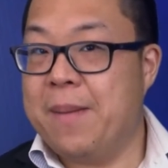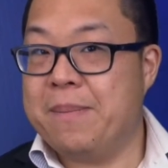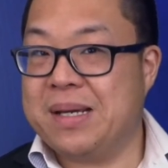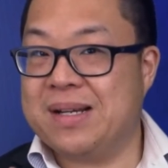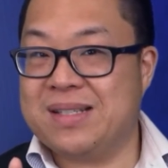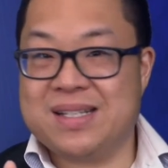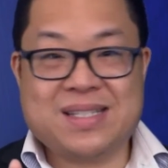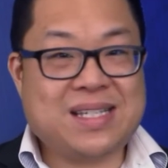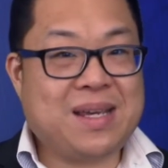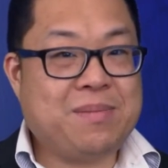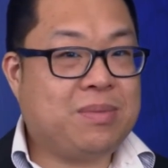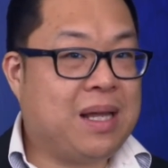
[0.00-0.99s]
Because it
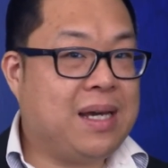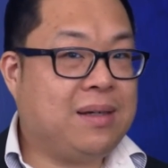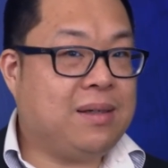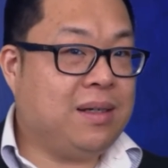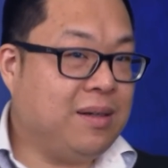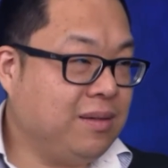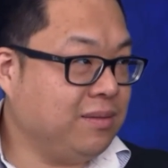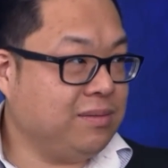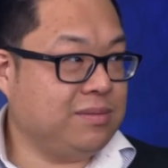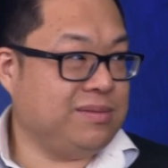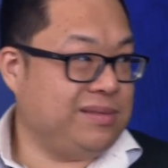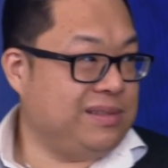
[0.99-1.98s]
seemed like, you know,
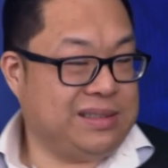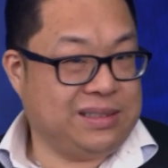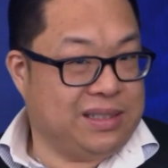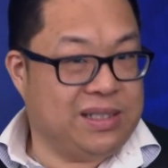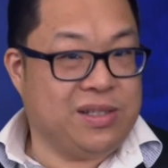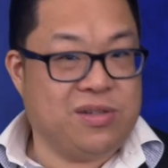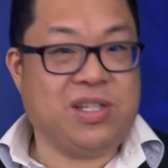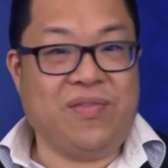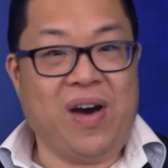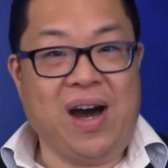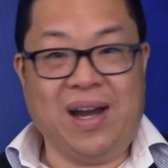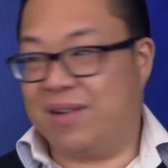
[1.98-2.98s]
you
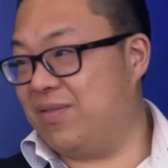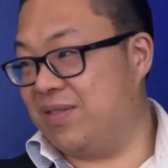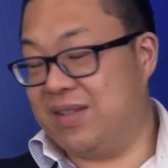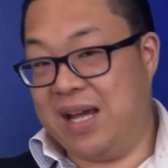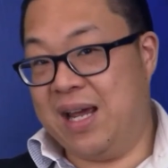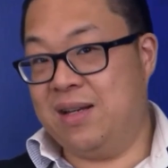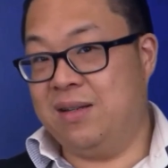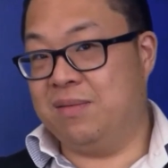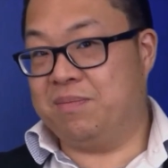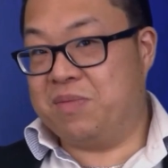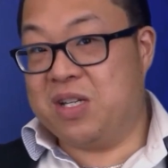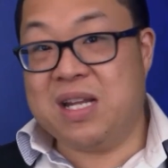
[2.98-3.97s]
survived and
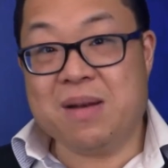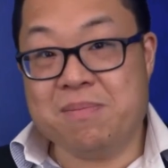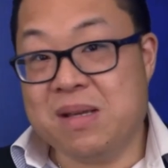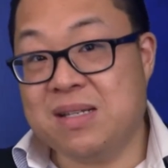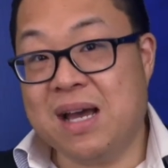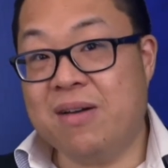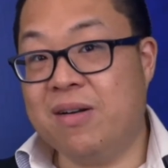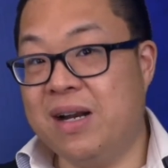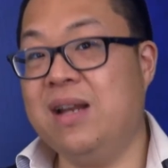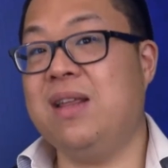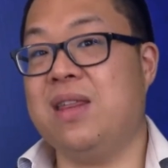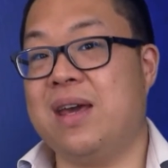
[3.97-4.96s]
you didn't miss out on
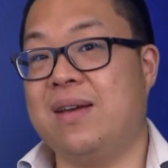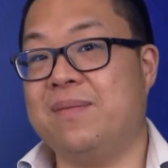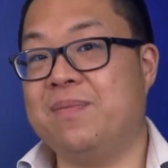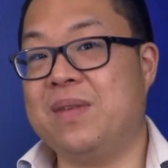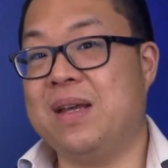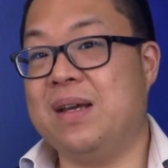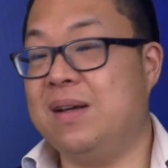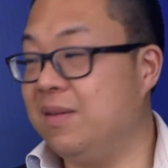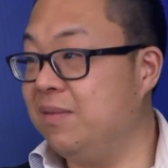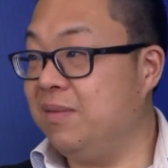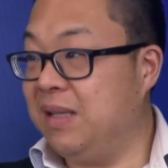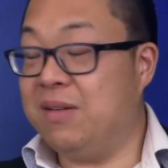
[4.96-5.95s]
anything.
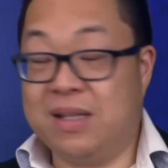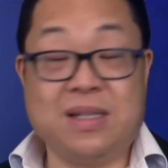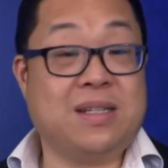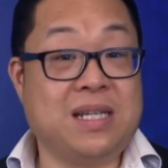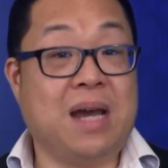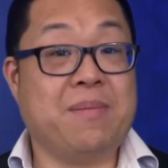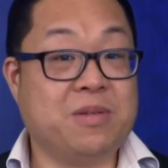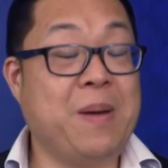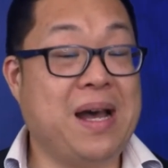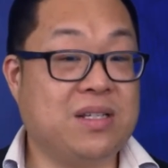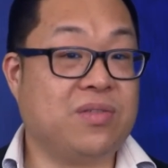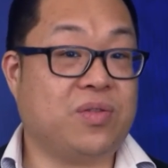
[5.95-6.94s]
Now that the time has
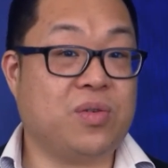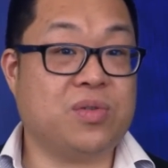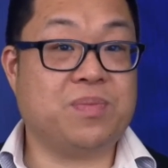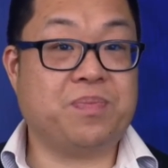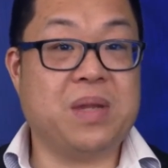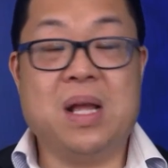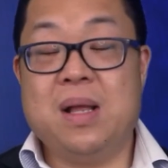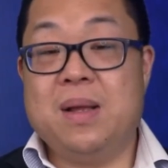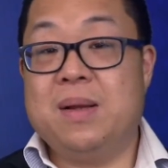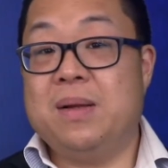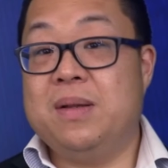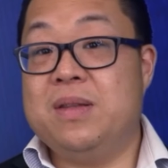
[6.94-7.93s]
passed, of course.
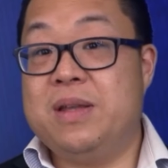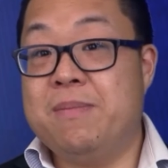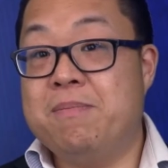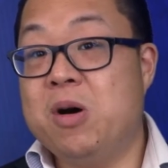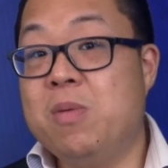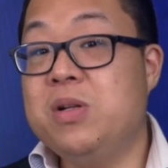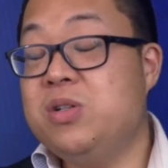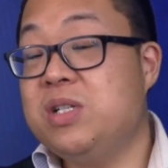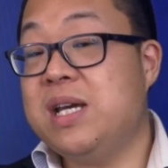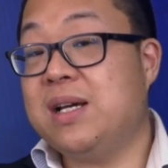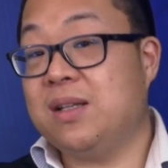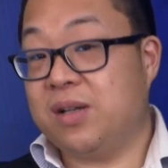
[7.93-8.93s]
The moment you
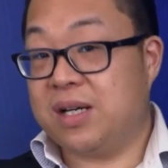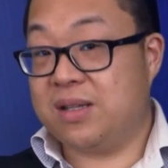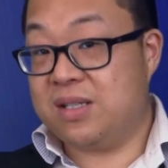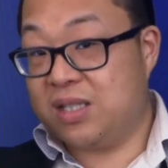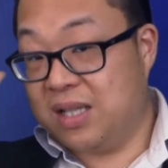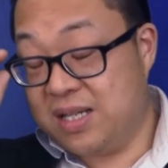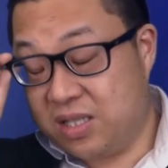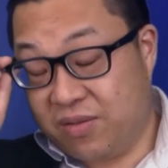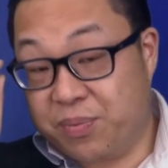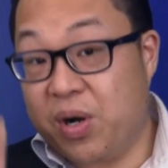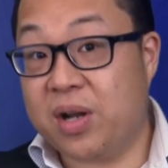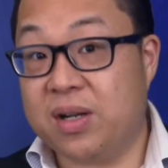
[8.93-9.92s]
take a look at this list
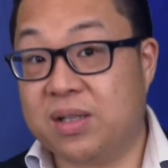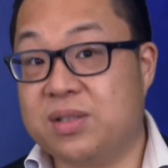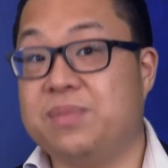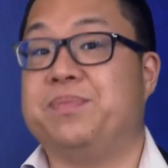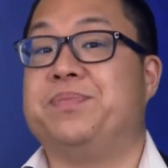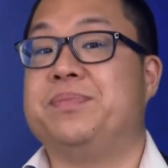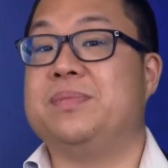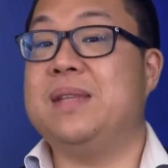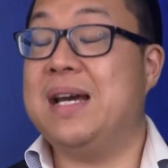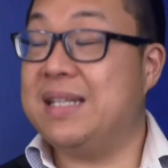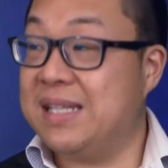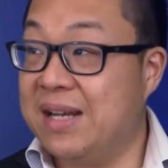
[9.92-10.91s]
of products,
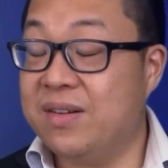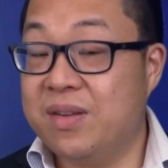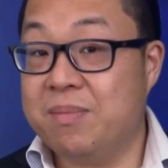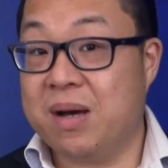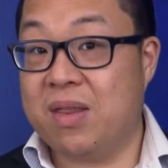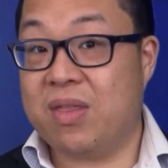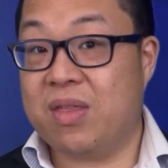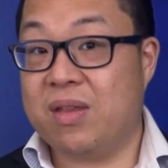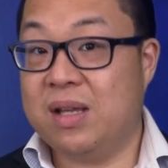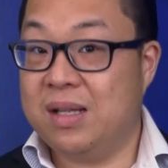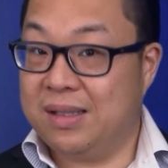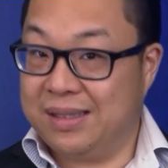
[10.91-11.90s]
at the end of the month,
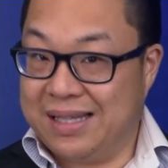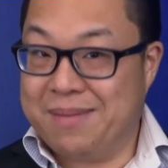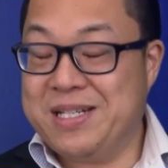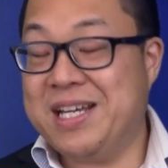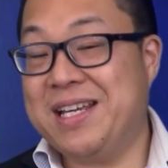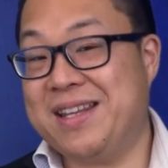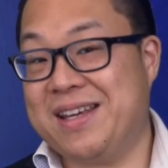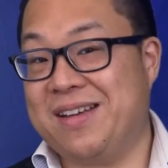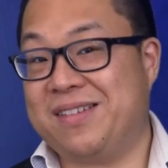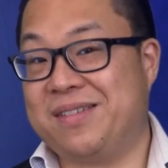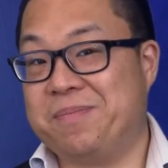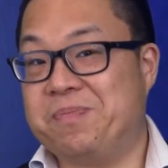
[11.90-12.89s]
let me tell you
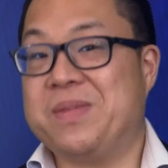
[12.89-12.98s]
this,